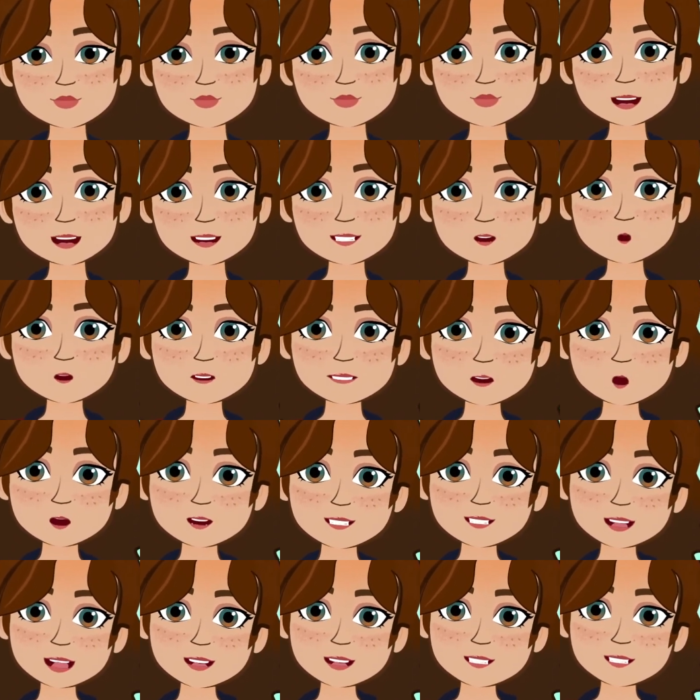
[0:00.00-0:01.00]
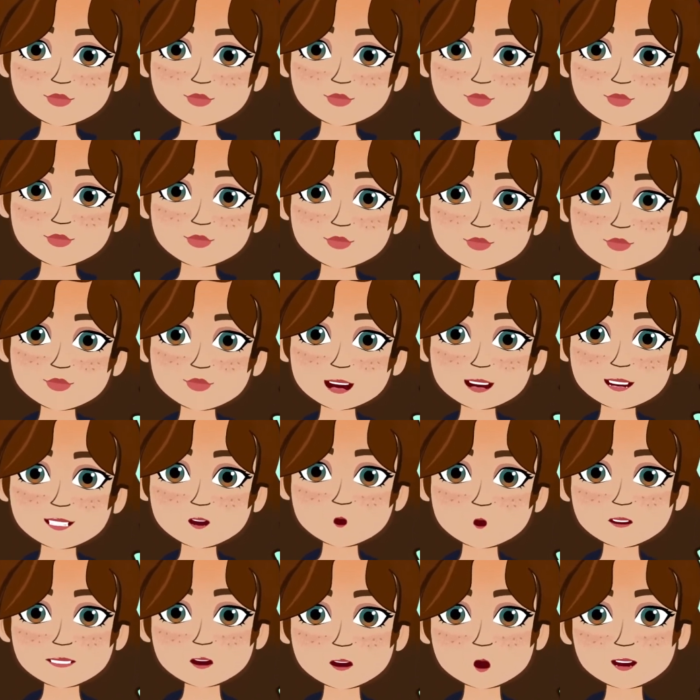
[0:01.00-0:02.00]
In my country, I was
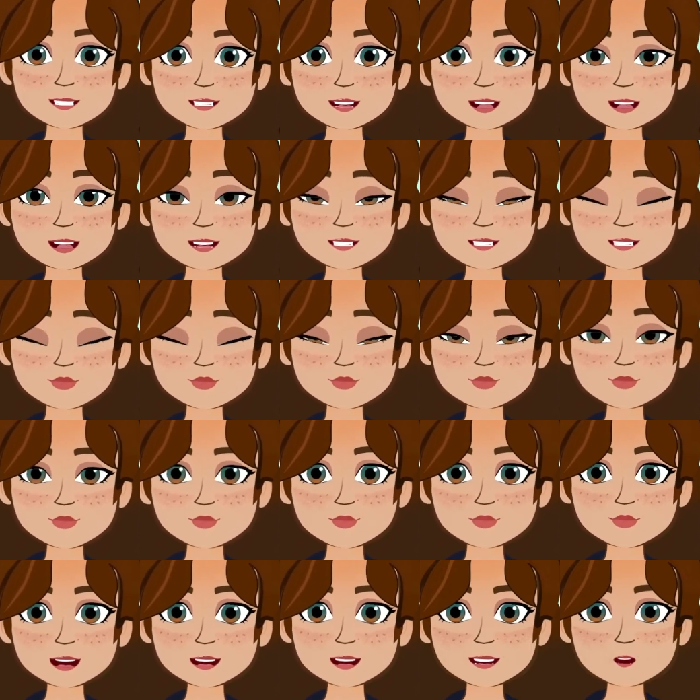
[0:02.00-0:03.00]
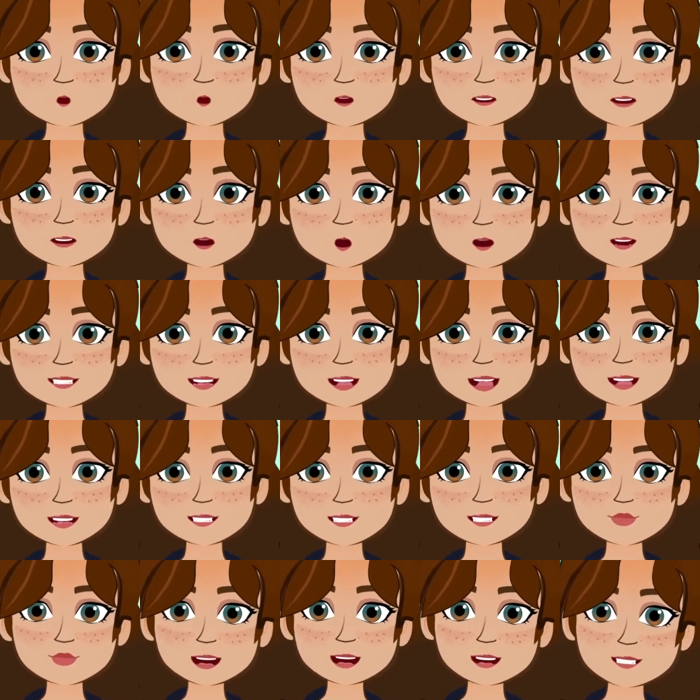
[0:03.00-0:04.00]
a heroine, a patriotic
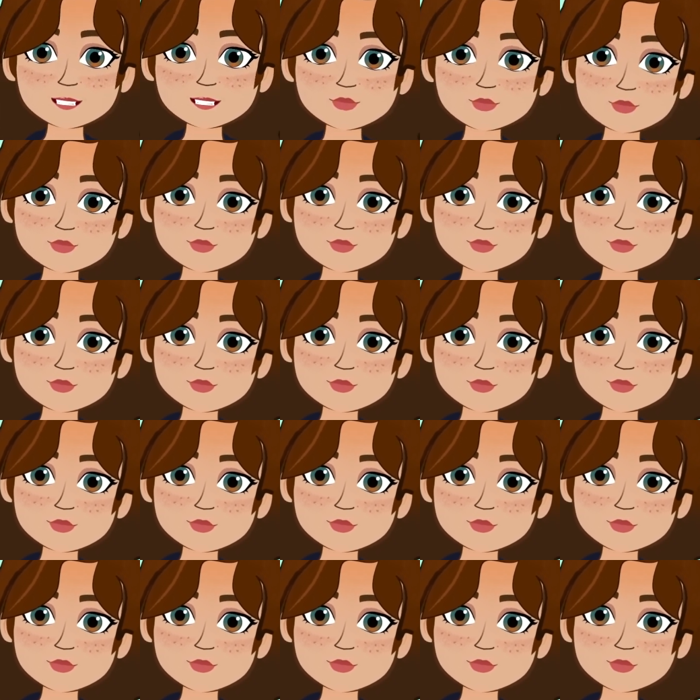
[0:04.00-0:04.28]
soldier,